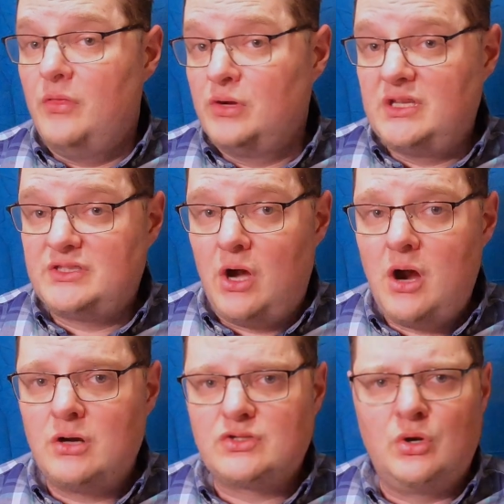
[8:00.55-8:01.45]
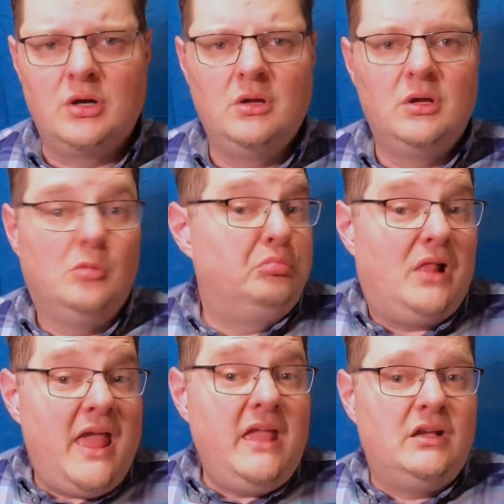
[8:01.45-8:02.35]
other guitars, or
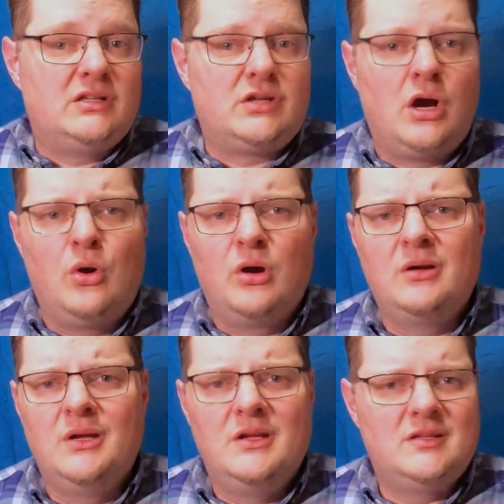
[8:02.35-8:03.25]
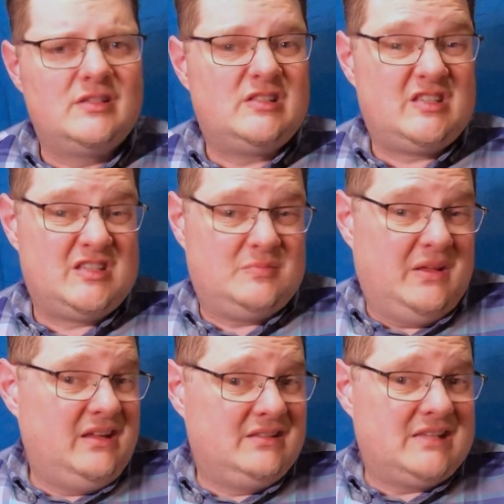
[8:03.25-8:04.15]
playing guitar, or
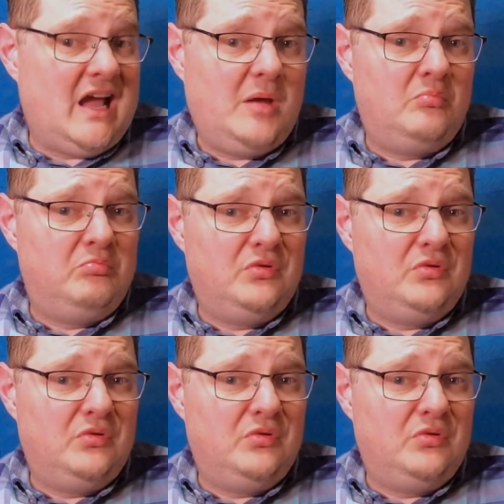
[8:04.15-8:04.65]
spending time